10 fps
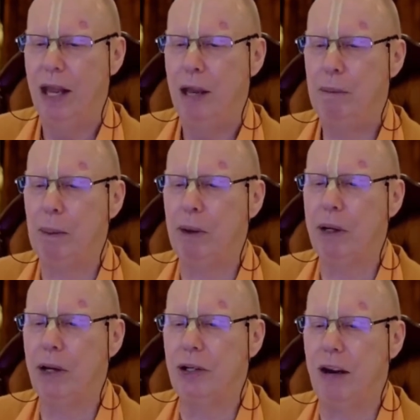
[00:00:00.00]
But
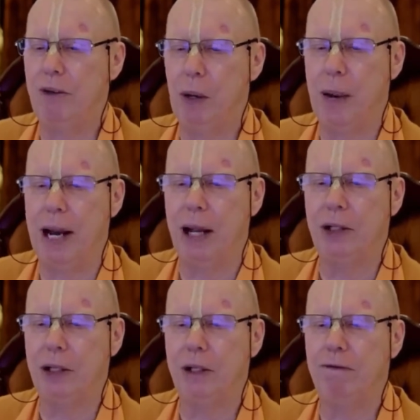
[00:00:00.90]
because everyone
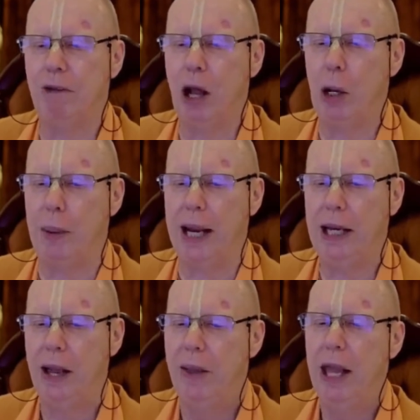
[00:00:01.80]
else is
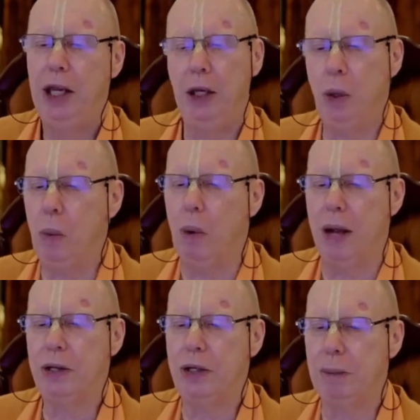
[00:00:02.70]
following, you
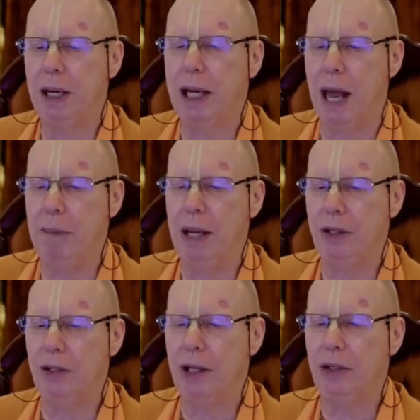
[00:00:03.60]
want to become
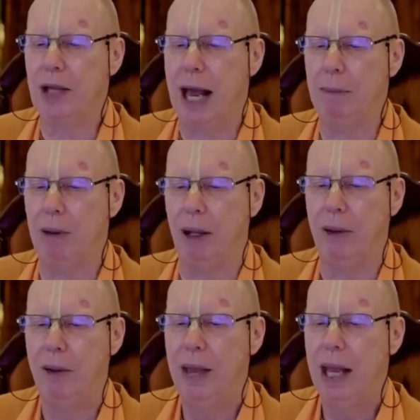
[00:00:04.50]
his
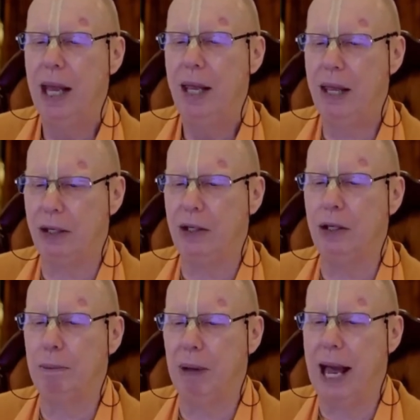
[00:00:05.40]
disciple. This
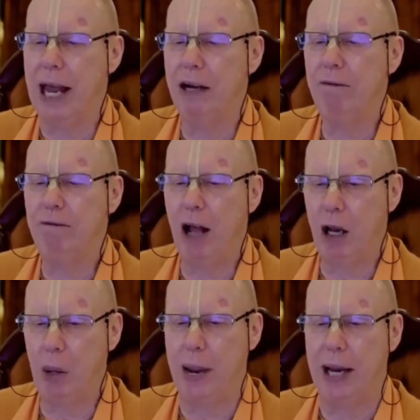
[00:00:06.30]
is blind
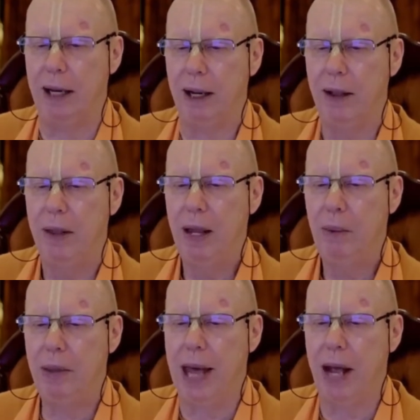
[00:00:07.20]
following
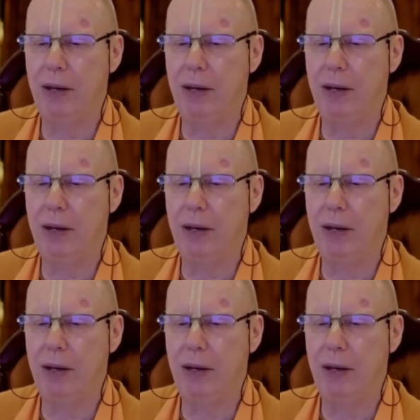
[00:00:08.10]
without